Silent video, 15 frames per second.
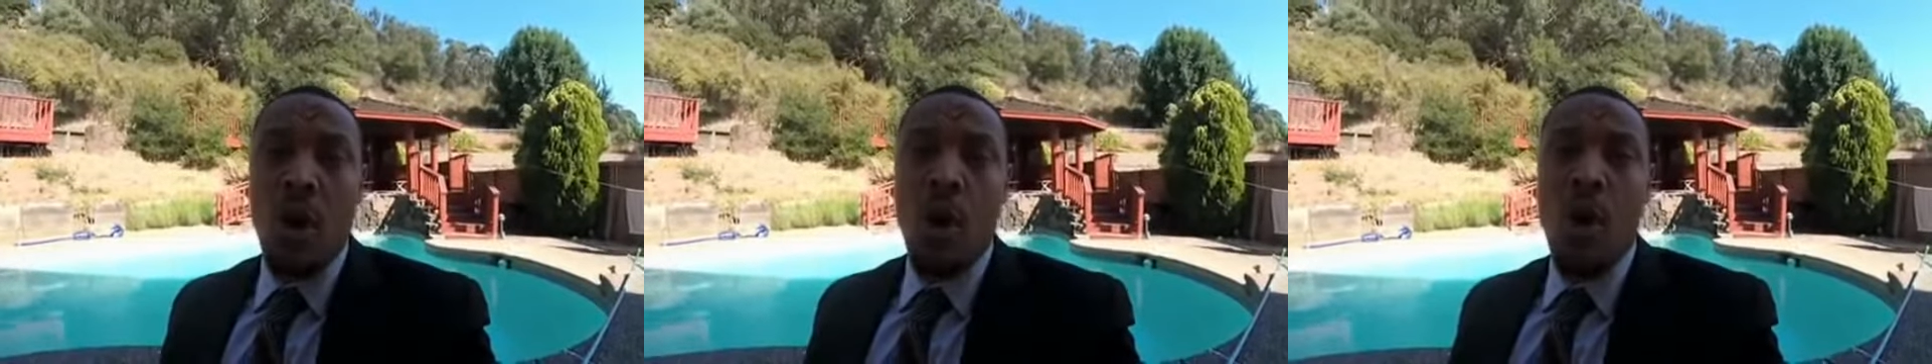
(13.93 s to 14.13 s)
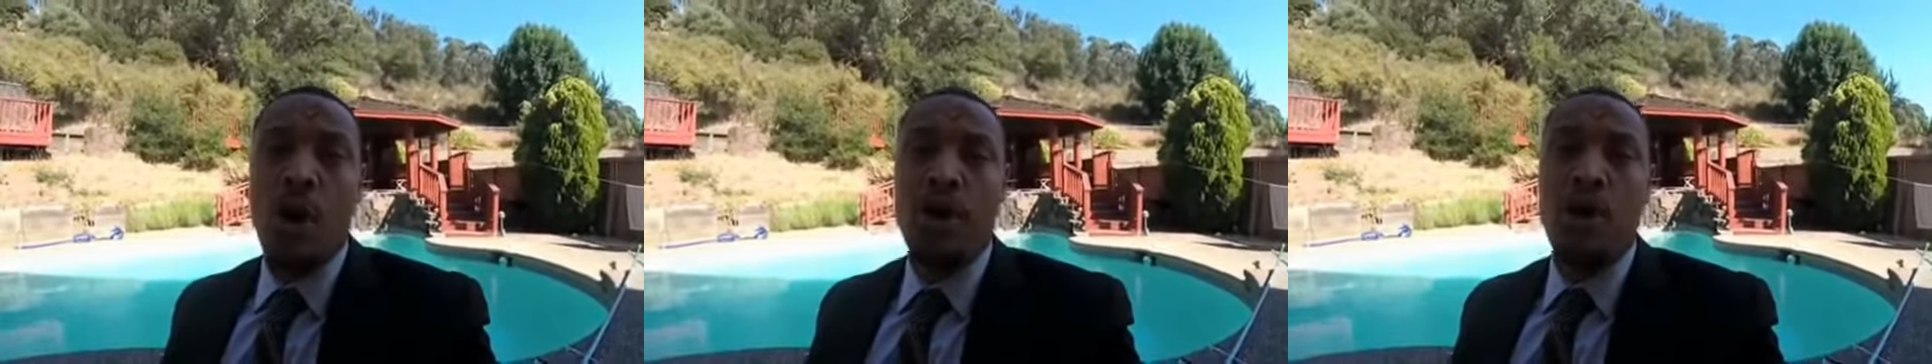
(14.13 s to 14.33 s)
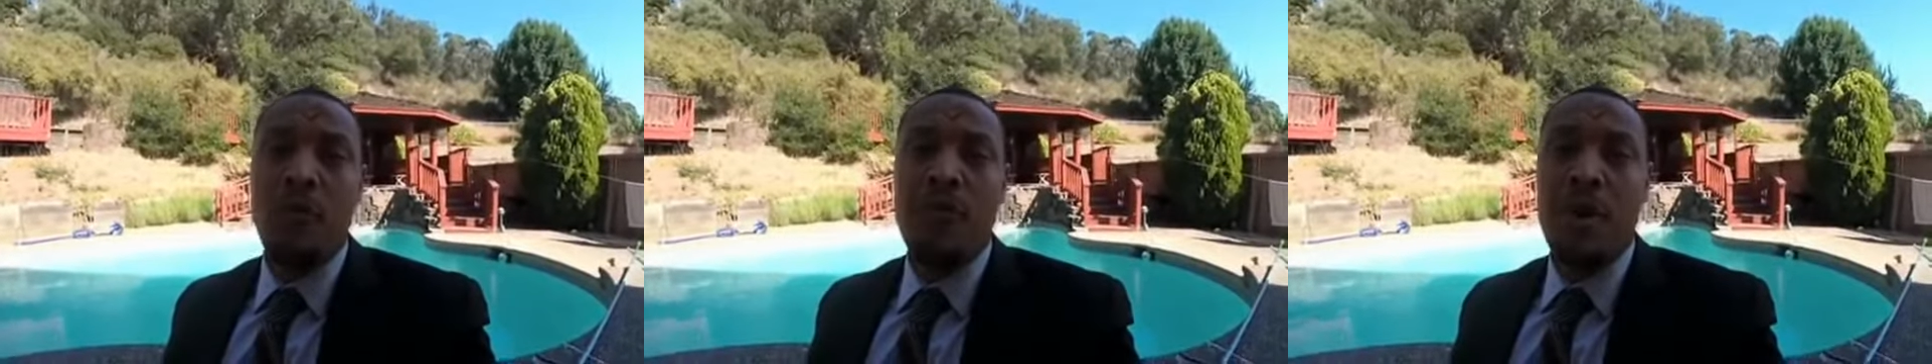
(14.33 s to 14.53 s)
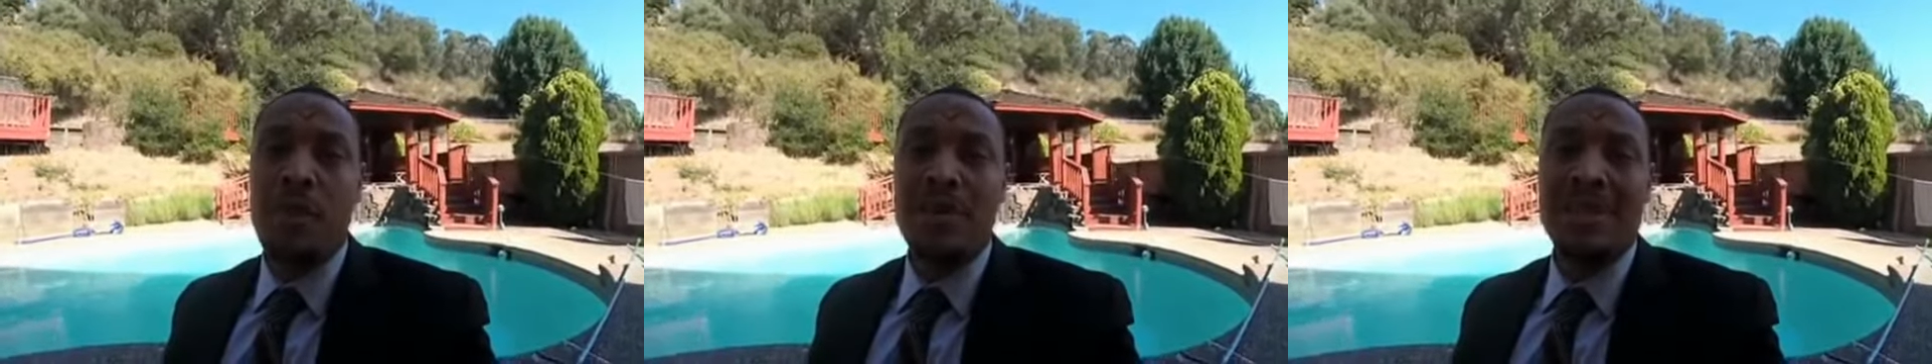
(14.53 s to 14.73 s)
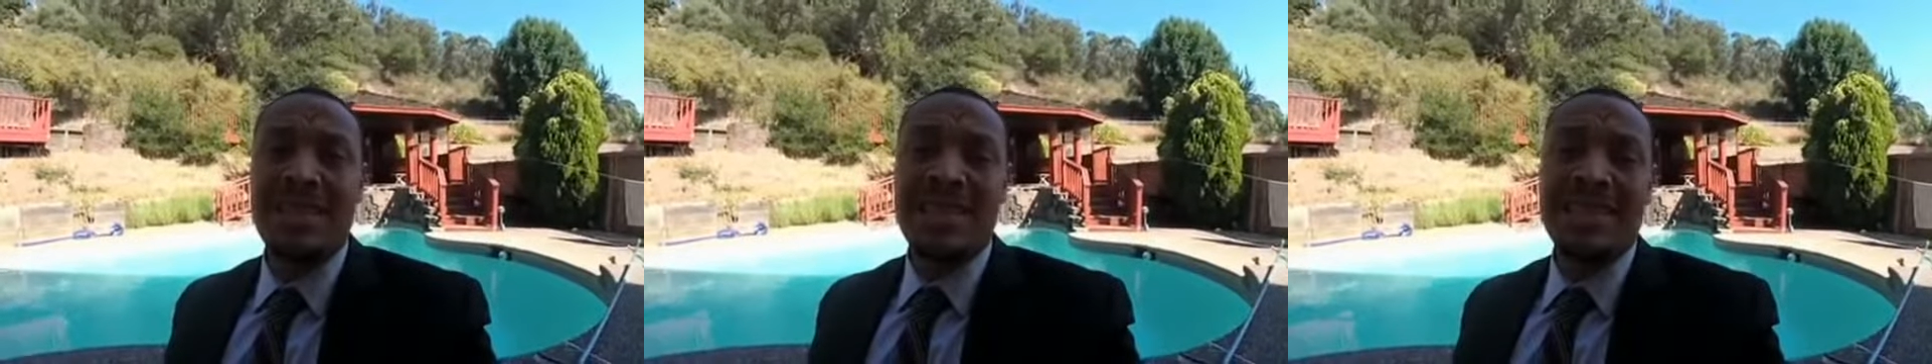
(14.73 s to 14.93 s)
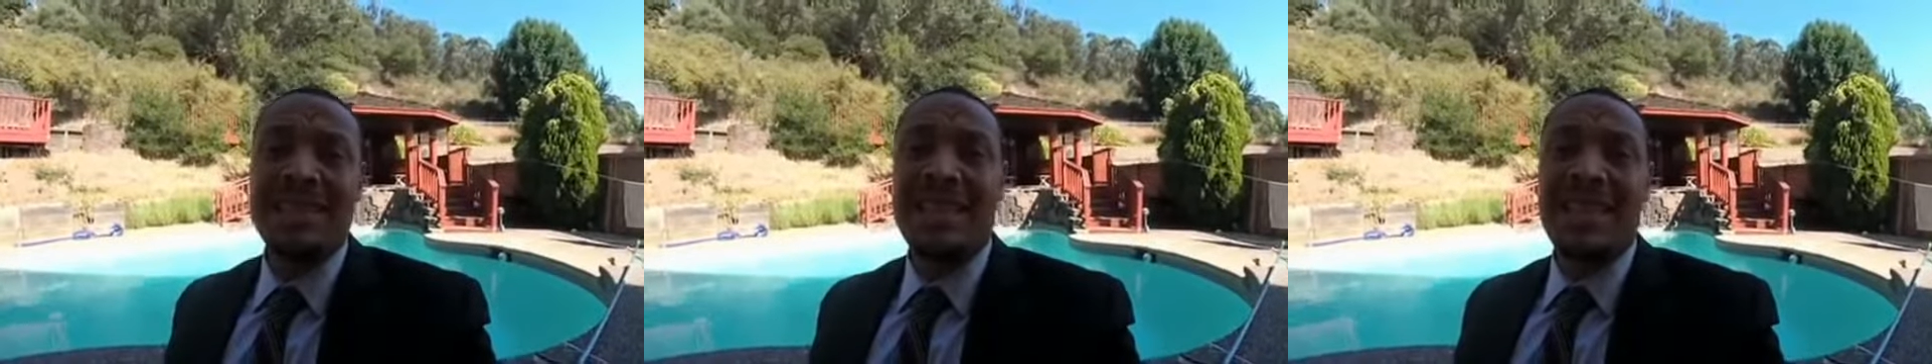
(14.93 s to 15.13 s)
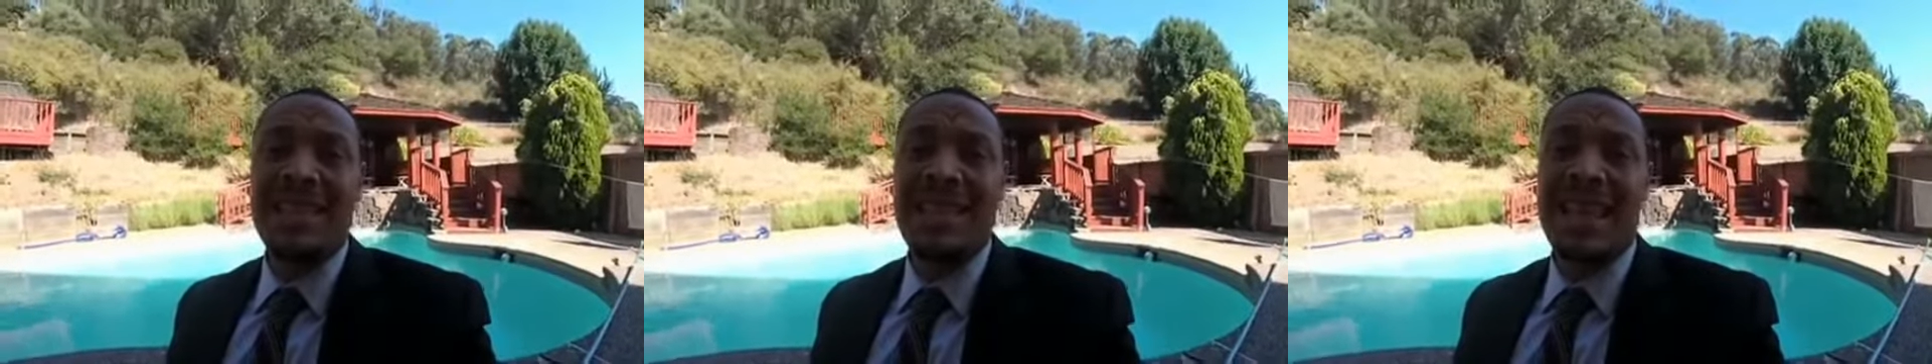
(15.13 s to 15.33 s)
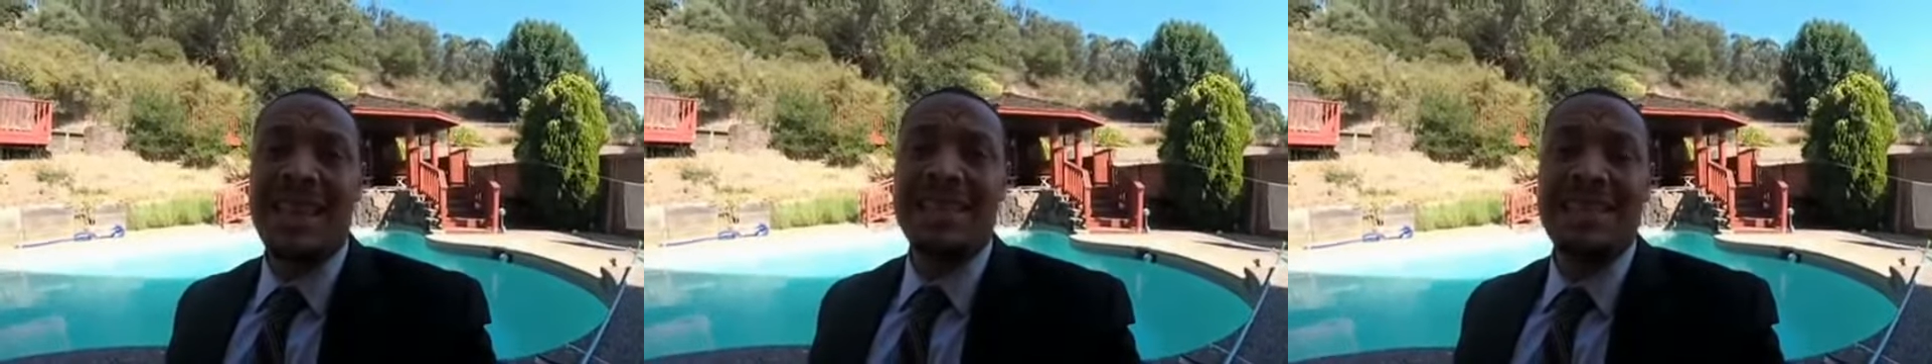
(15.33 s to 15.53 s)
on November
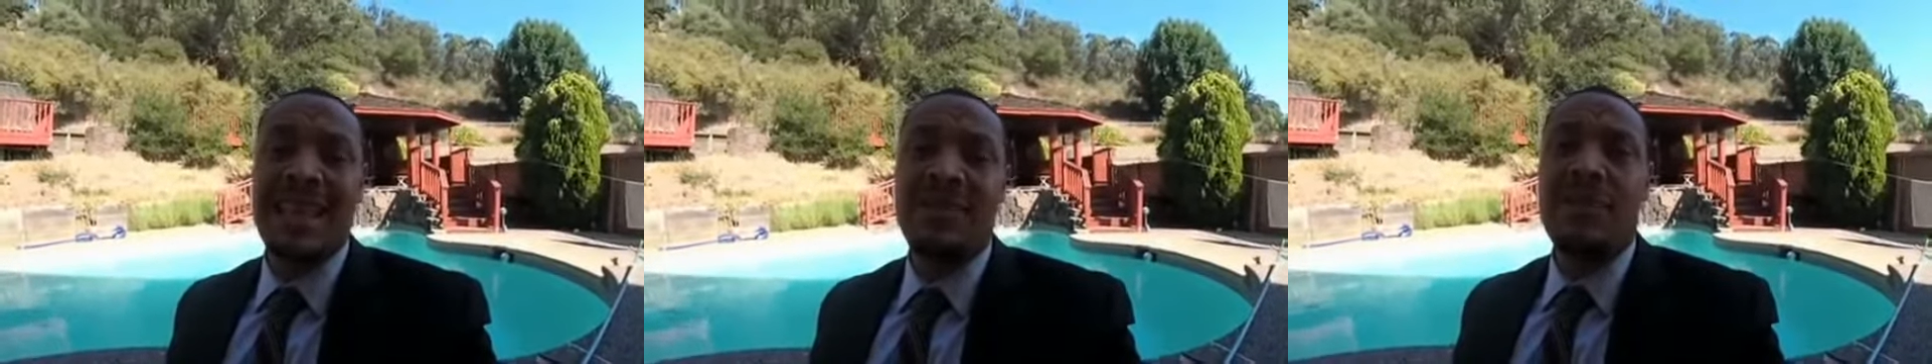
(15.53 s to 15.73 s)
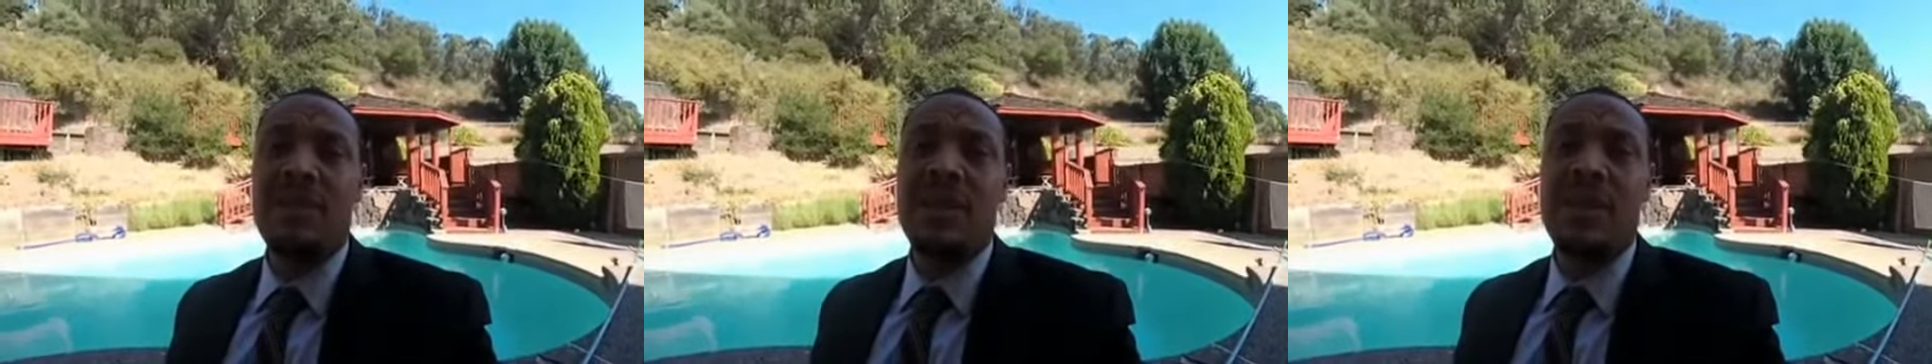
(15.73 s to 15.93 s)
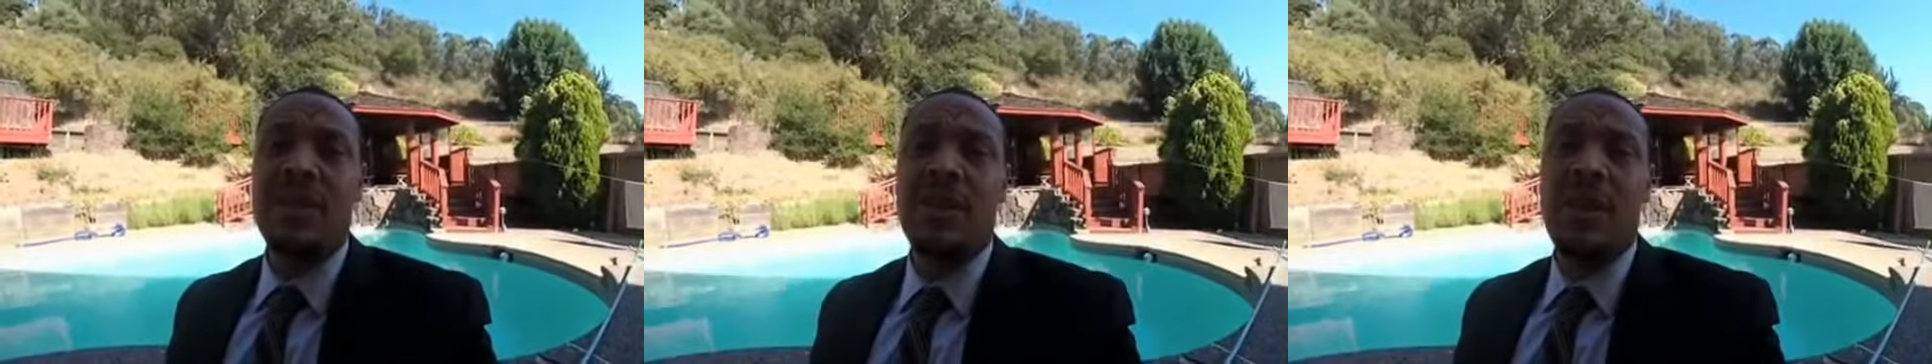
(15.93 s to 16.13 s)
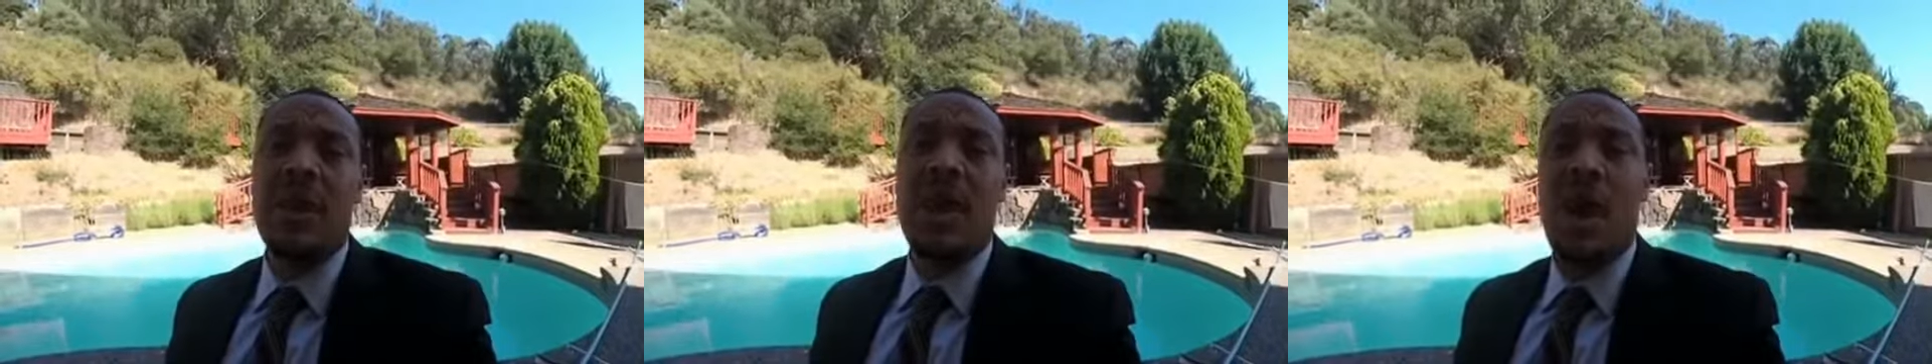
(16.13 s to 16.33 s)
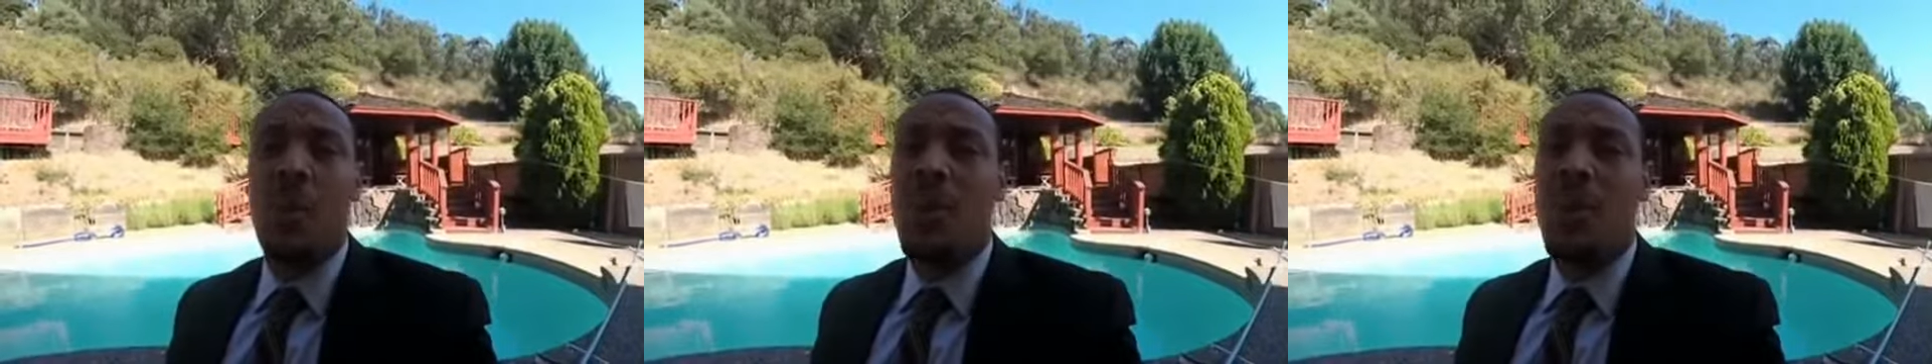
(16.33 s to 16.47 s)
16th and 17th.